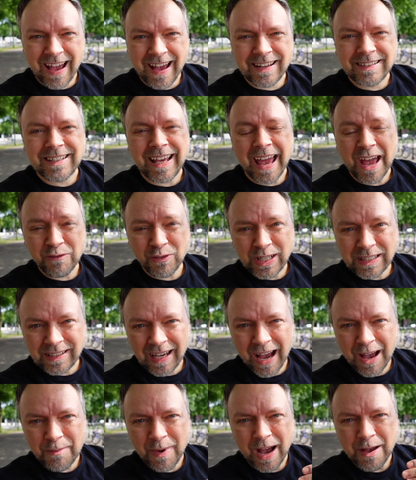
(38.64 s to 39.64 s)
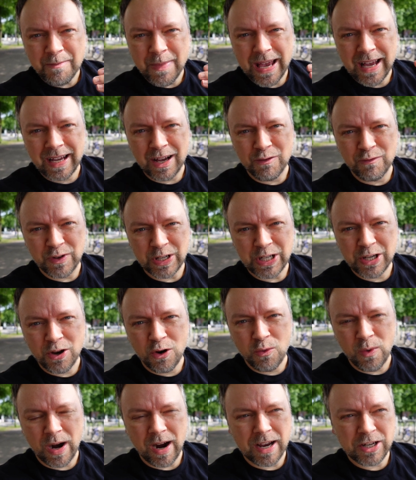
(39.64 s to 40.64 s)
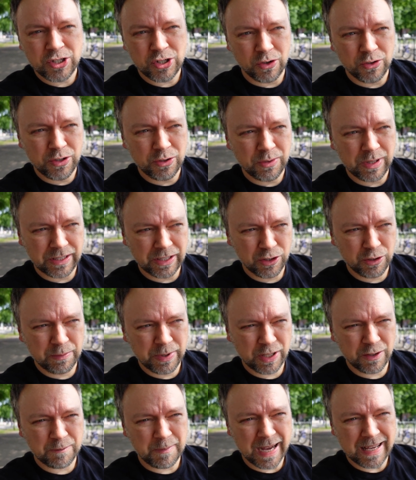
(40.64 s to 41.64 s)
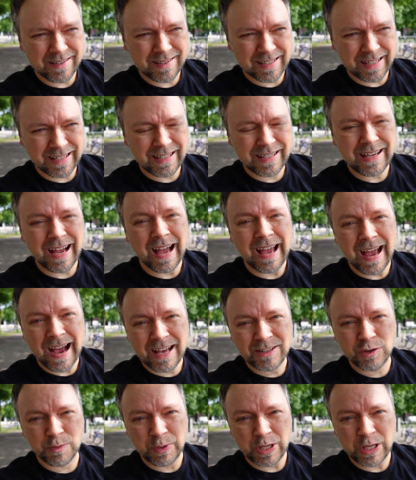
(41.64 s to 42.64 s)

And every time I make a video where I show you a little bit of my city, I ask